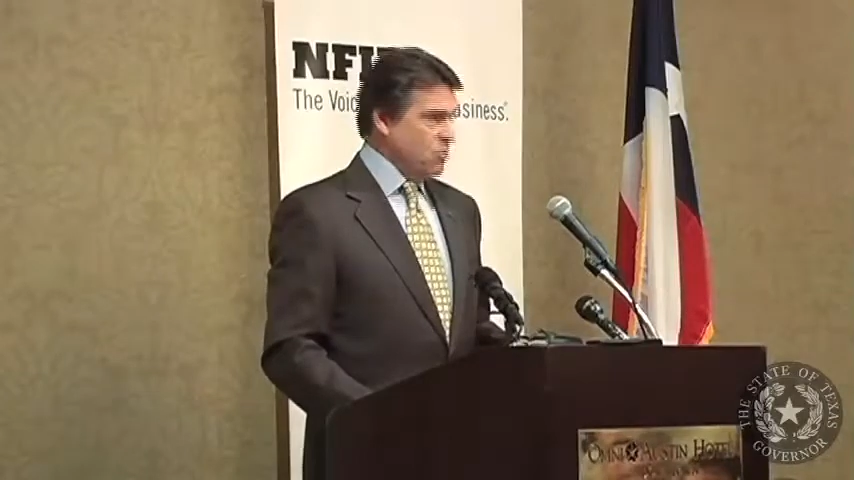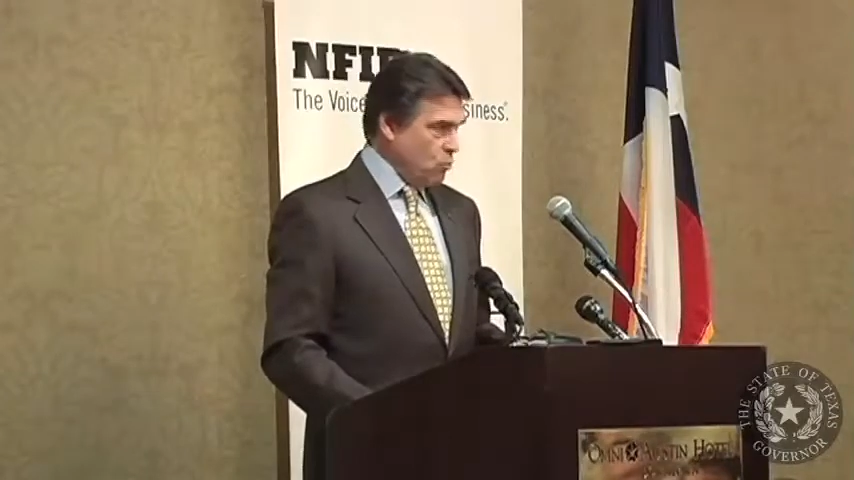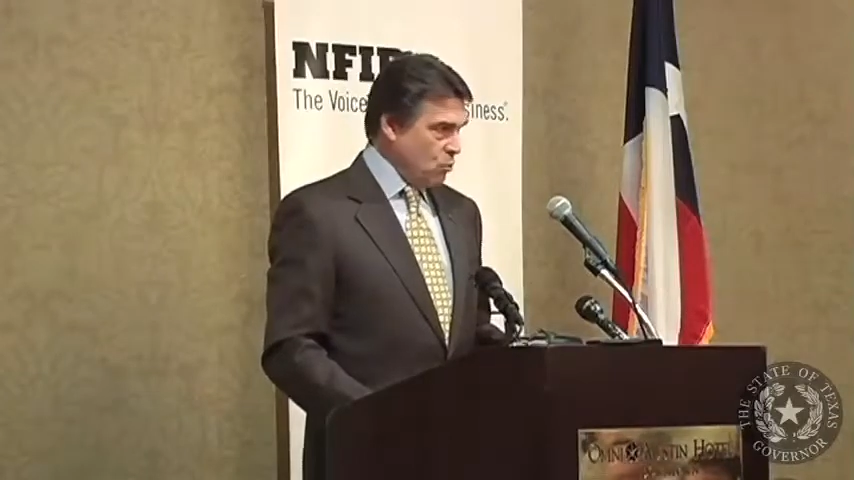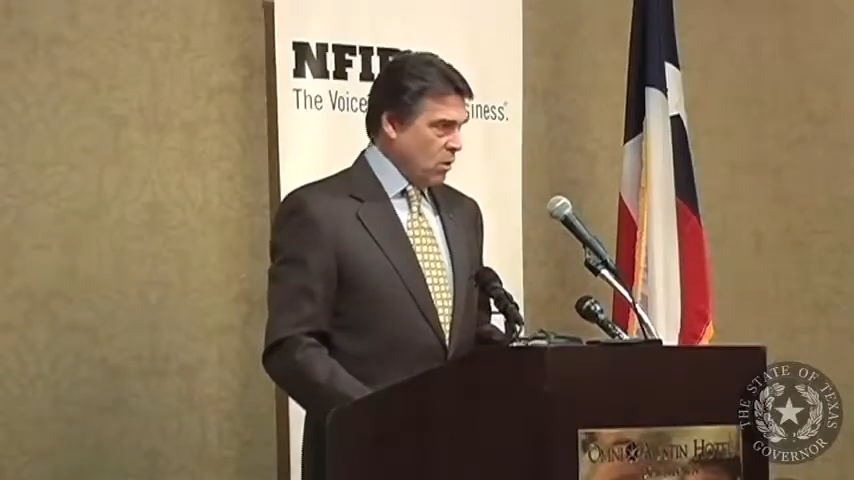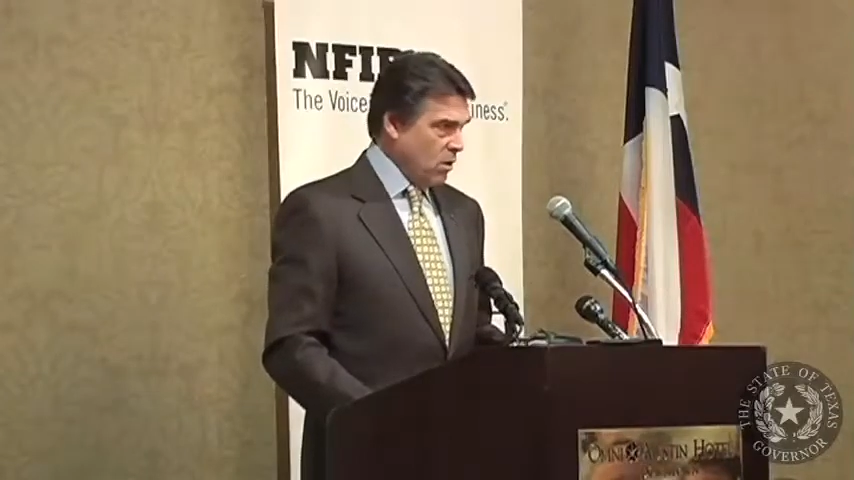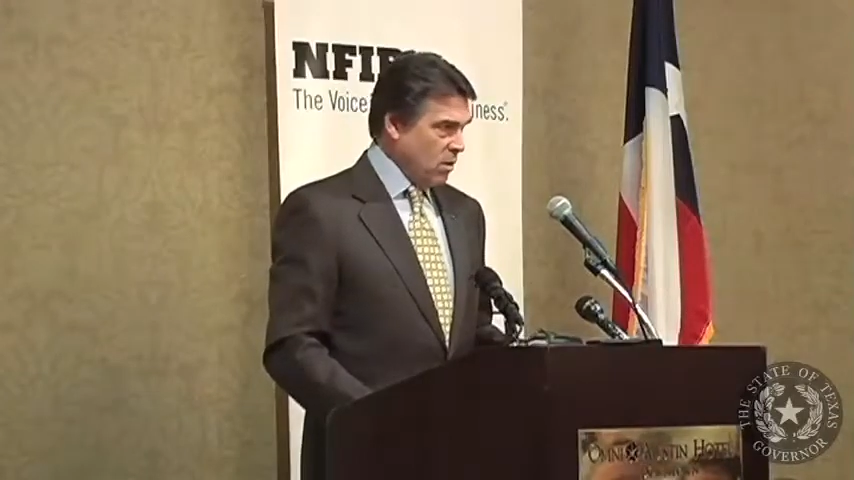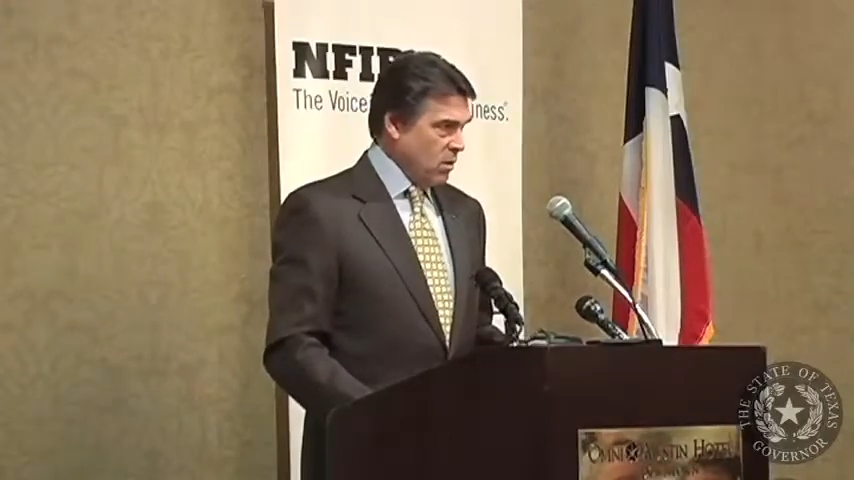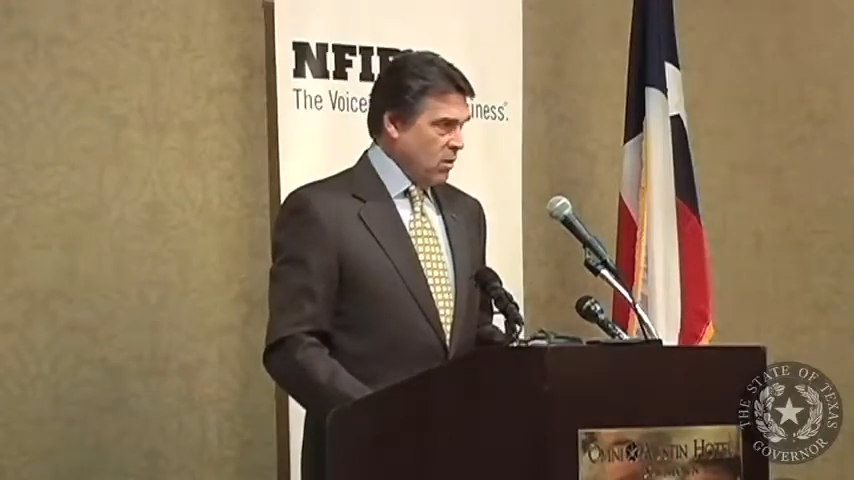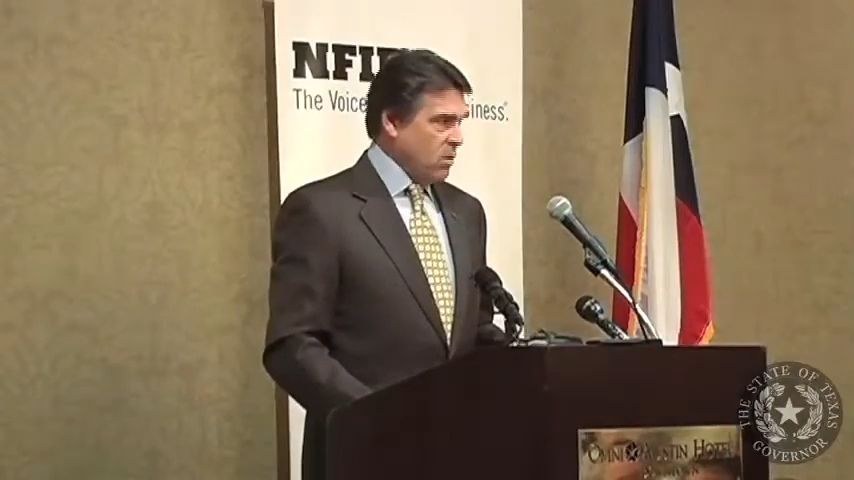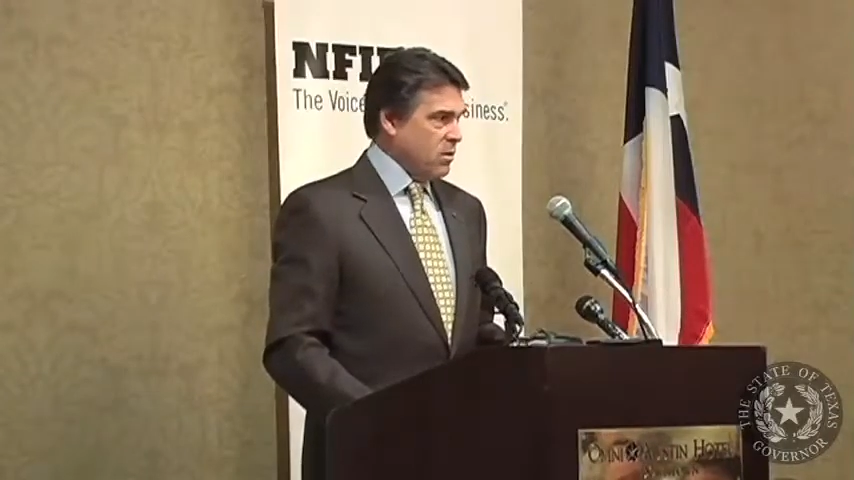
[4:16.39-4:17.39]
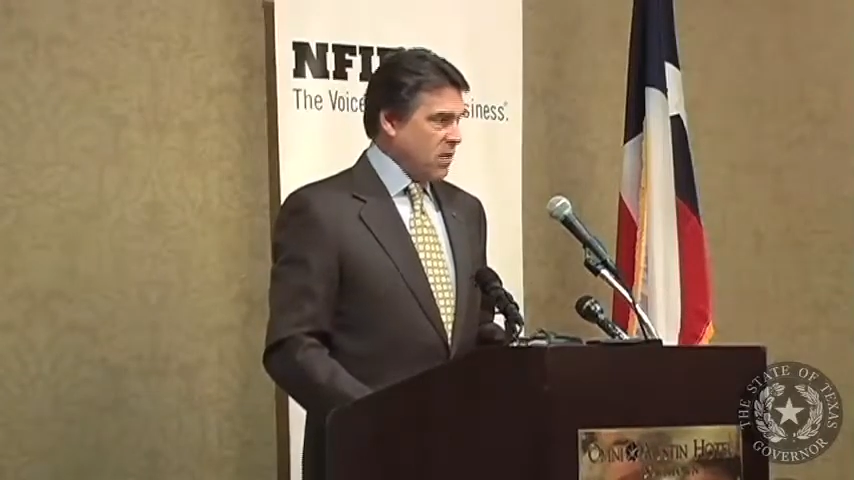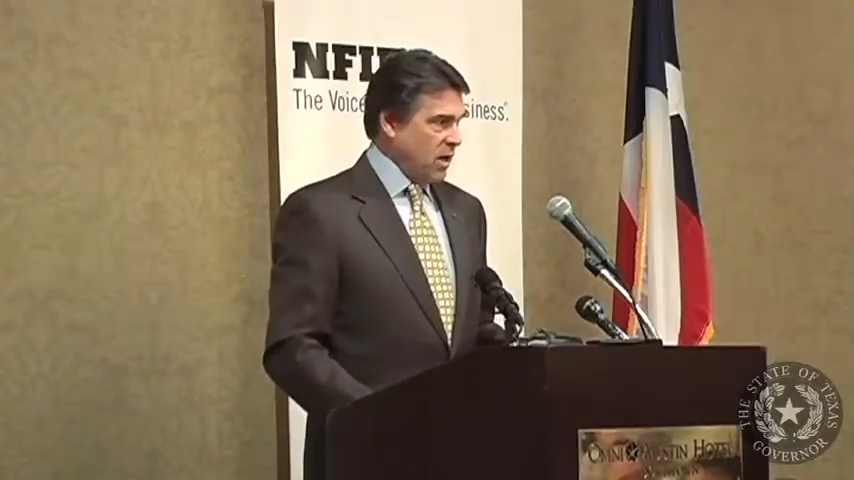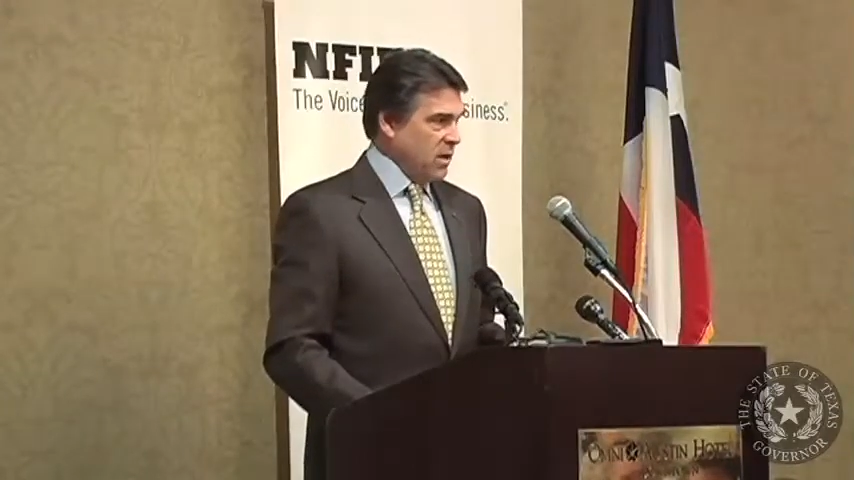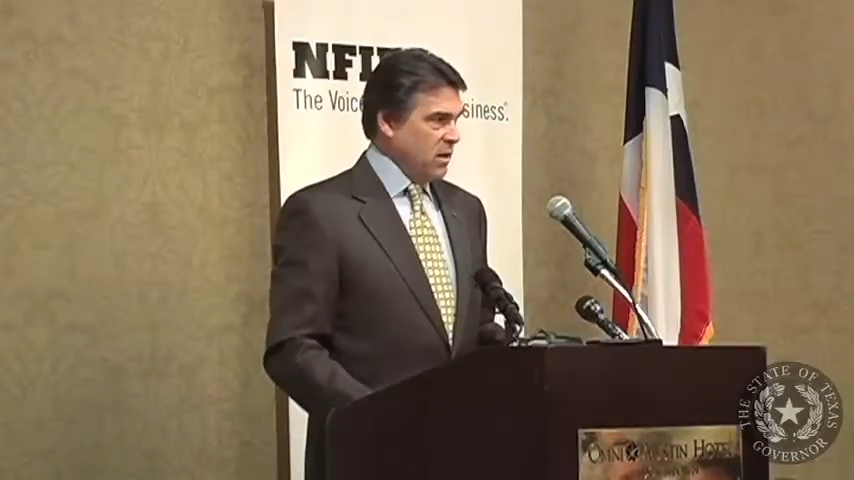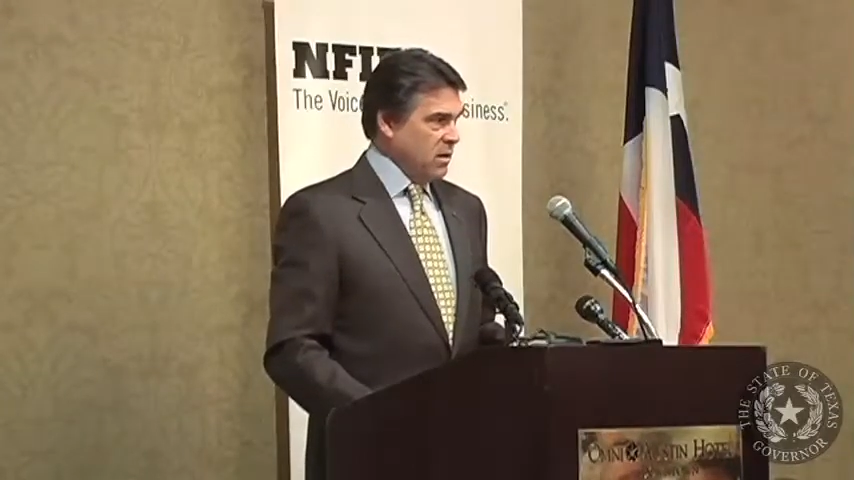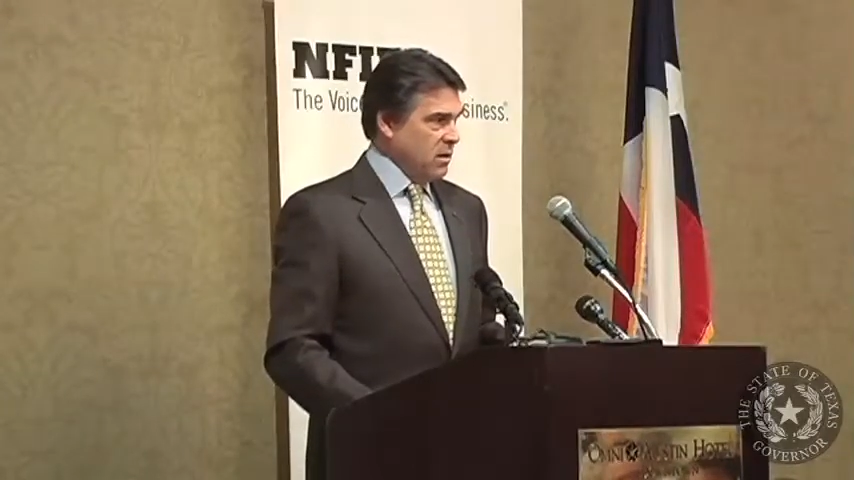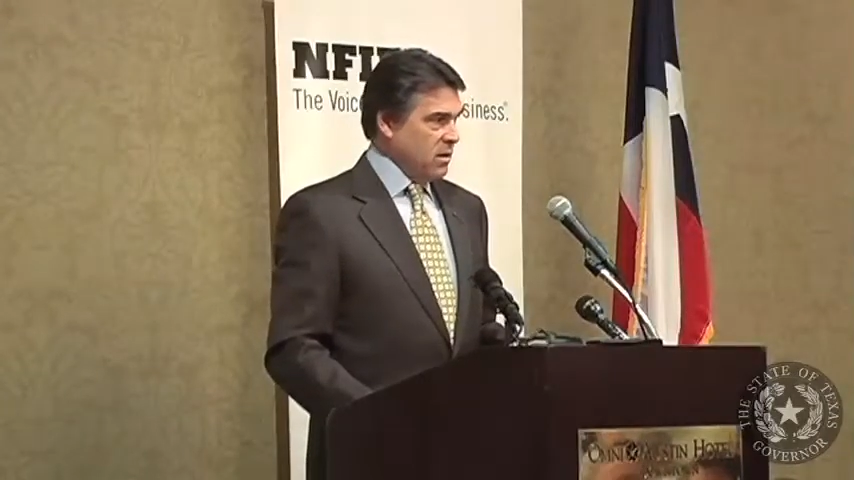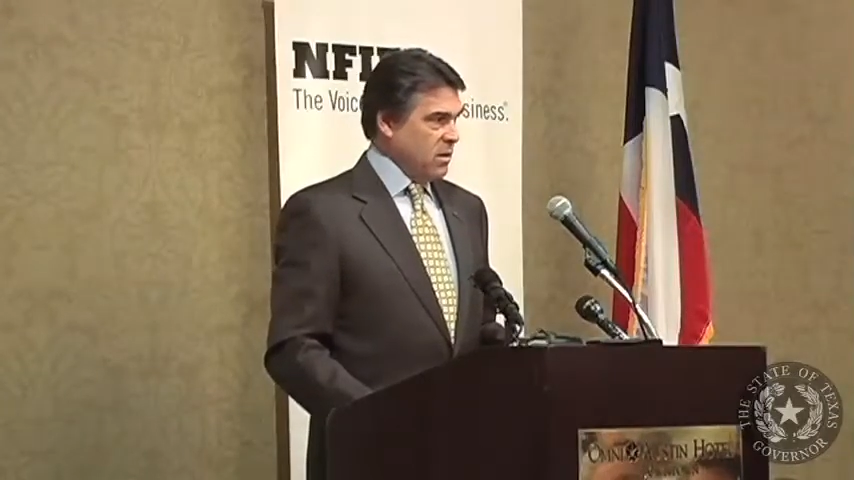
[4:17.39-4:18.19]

you all are taking